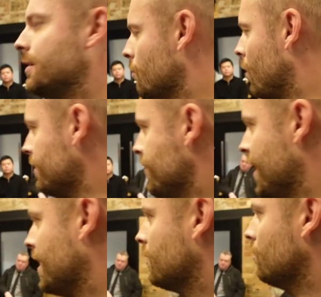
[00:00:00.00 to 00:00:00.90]
one
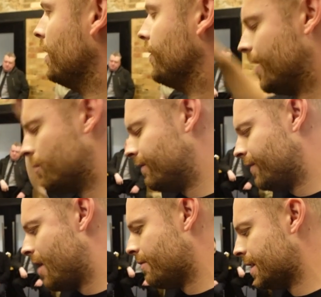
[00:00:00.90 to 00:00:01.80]
thing we've
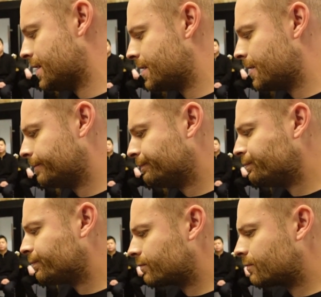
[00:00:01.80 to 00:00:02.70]
noticed,
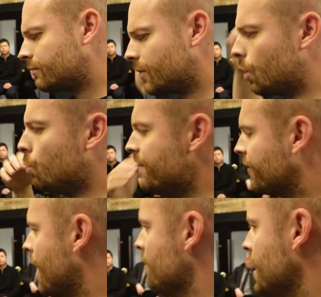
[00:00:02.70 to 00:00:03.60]

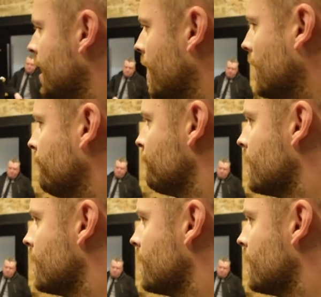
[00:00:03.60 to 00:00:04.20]
we've come here